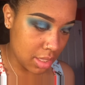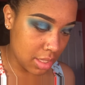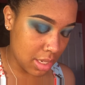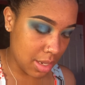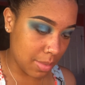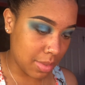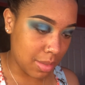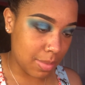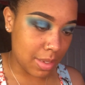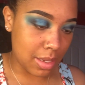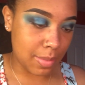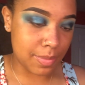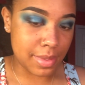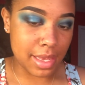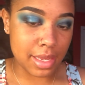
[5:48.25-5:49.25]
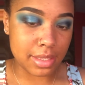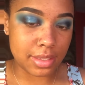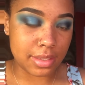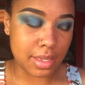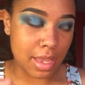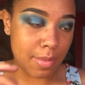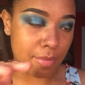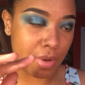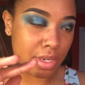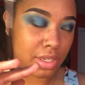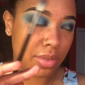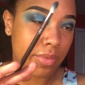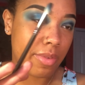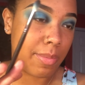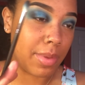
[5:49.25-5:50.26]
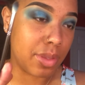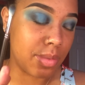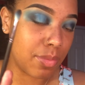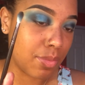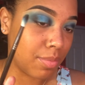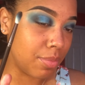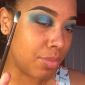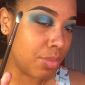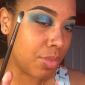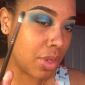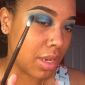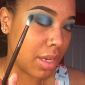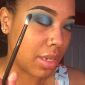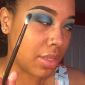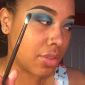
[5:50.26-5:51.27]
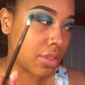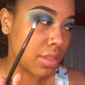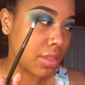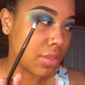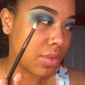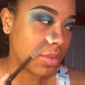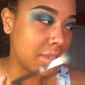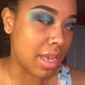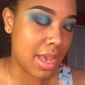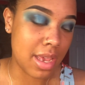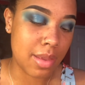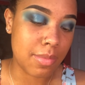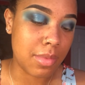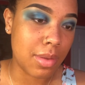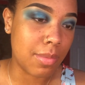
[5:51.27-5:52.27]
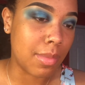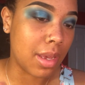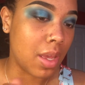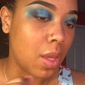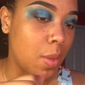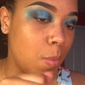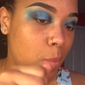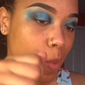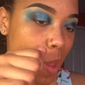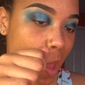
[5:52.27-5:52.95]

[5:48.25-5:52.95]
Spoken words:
Then I'm gonna pick up that same brush that we've been using this whole time, my